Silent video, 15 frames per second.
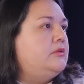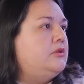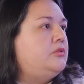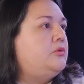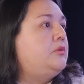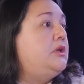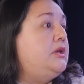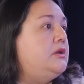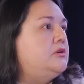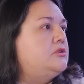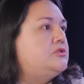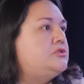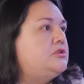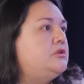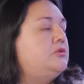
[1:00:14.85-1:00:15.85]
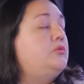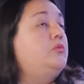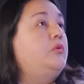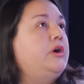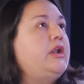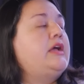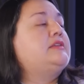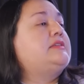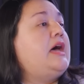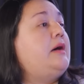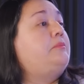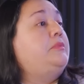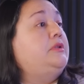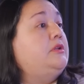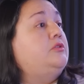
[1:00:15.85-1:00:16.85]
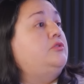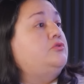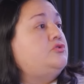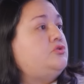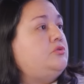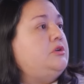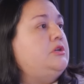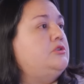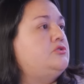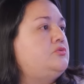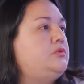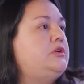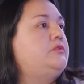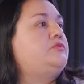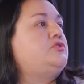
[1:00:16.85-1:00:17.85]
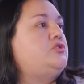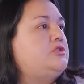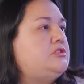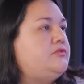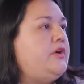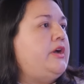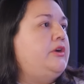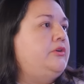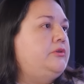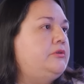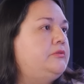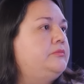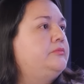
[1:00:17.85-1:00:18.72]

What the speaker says: the 3 years, what has happened in those 3 years, what has transpired.